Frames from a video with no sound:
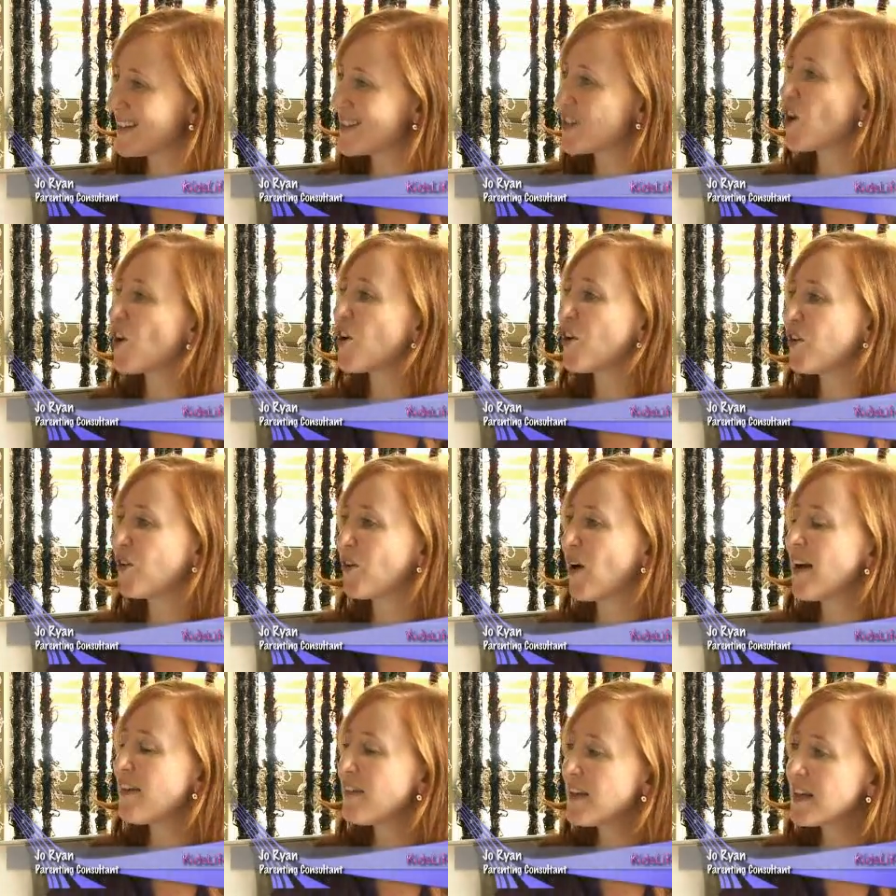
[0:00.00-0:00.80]

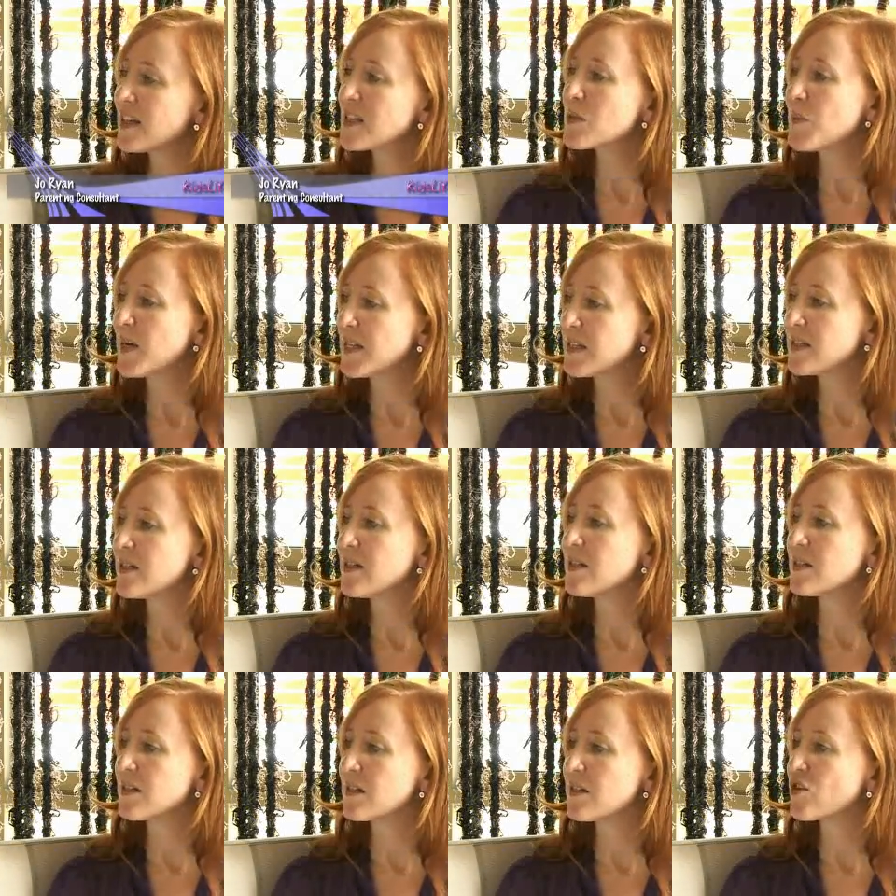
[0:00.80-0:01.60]
So I think it's best
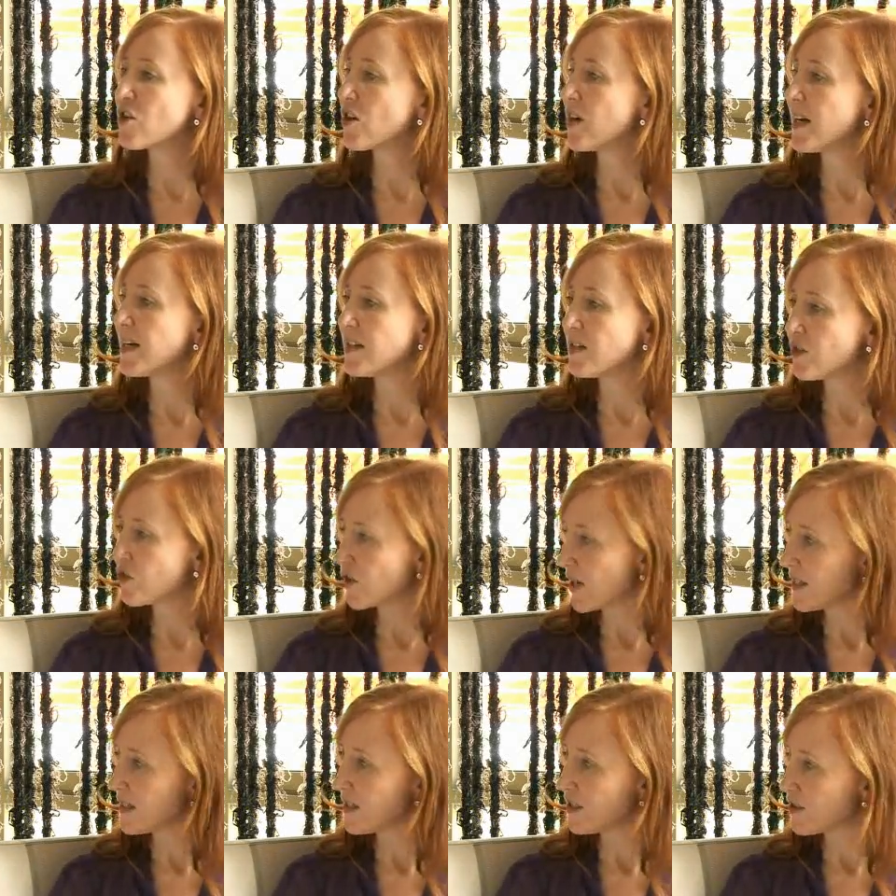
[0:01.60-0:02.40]
to just try and
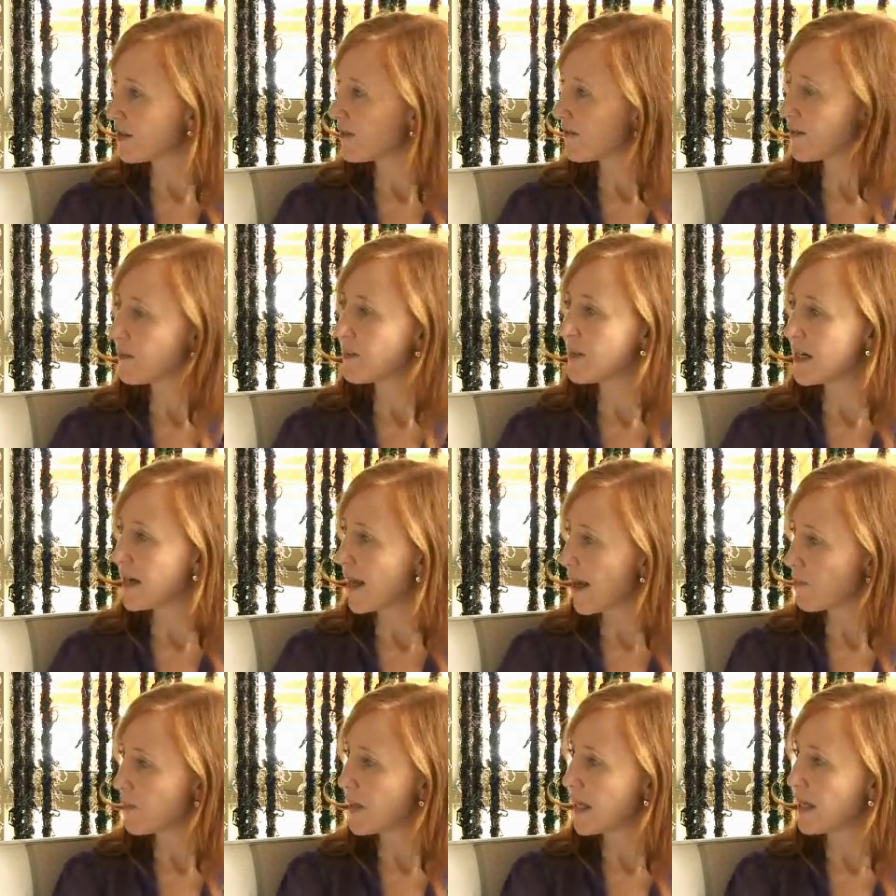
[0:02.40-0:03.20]
transition from the
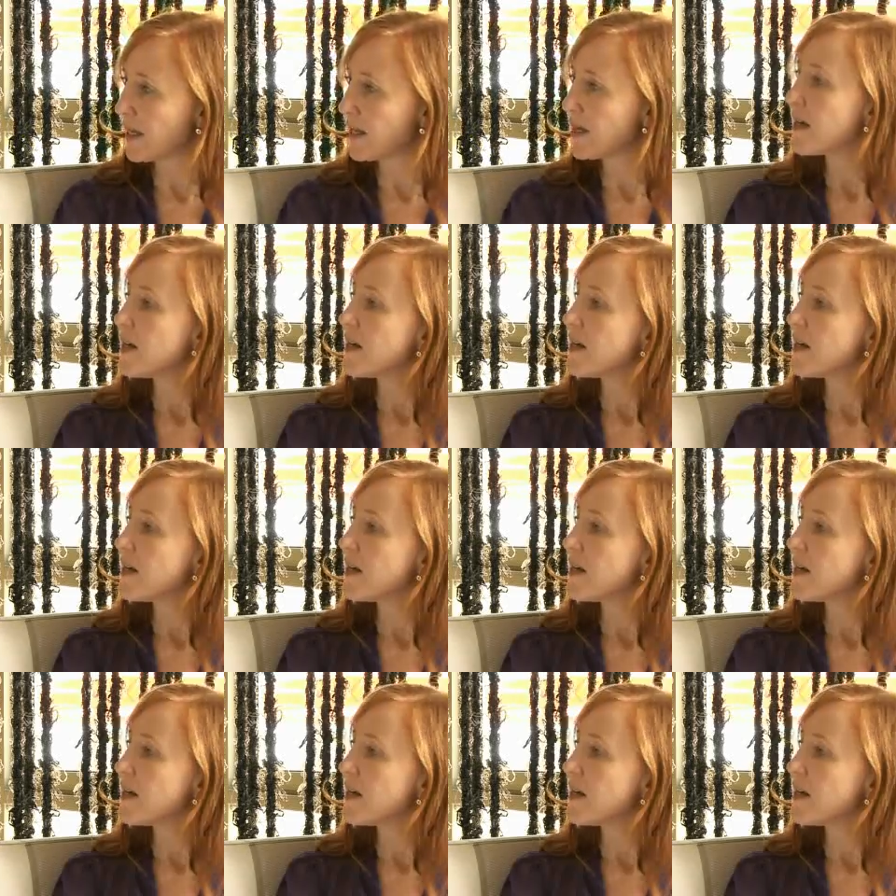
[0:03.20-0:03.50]
nappy